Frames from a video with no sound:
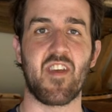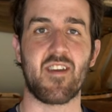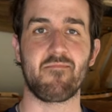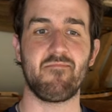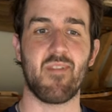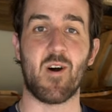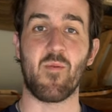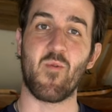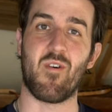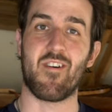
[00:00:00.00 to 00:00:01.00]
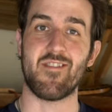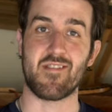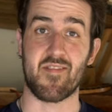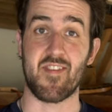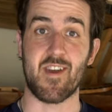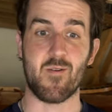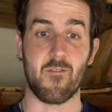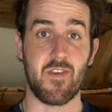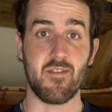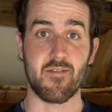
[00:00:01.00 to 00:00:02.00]
thing out in the water and see how it
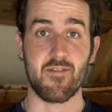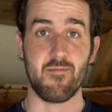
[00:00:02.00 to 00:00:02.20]
feels.